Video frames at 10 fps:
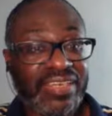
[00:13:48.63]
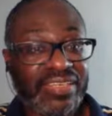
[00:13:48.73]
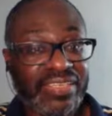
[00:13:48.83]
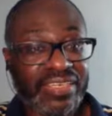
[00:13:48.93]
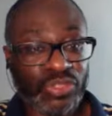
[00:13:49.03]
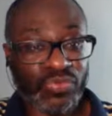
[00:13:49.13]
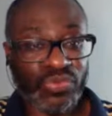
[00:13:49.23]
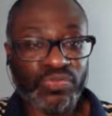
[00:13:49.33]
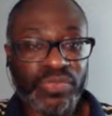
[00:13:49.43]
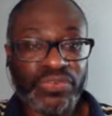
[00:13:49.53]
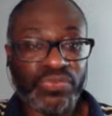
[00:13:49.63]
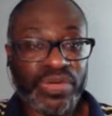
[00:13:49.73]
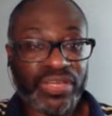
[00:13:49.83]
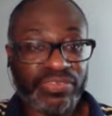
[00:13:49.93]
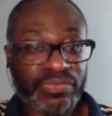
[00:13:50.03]
there's a rumored
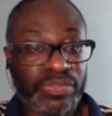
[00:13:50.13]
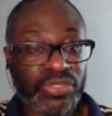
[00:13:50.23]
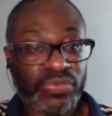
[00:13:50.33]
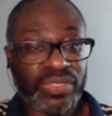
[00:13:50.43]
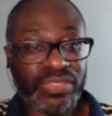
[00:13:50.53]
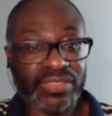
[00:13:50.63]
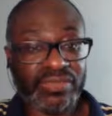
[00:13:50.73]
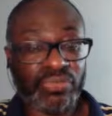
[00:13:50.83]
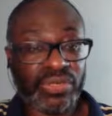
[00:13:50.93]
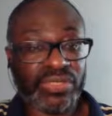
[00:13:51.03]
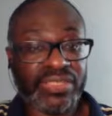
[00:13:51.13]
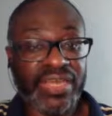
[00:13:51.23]
rift between Brooklyn